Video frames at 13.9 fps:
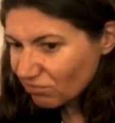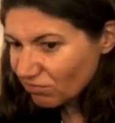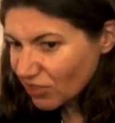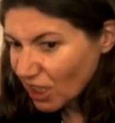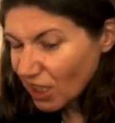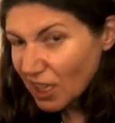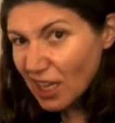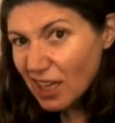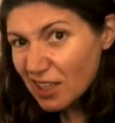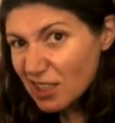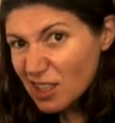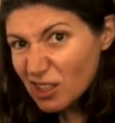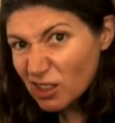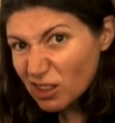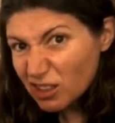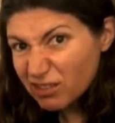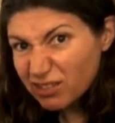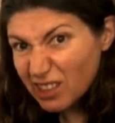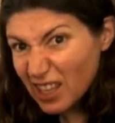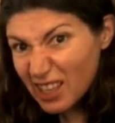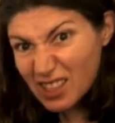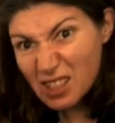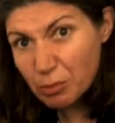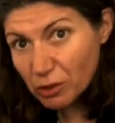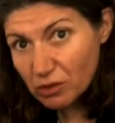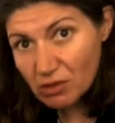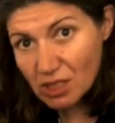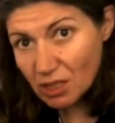connected or
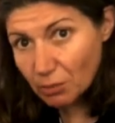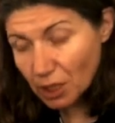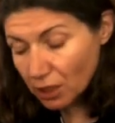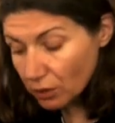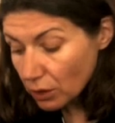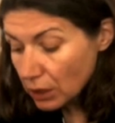flexible somehow.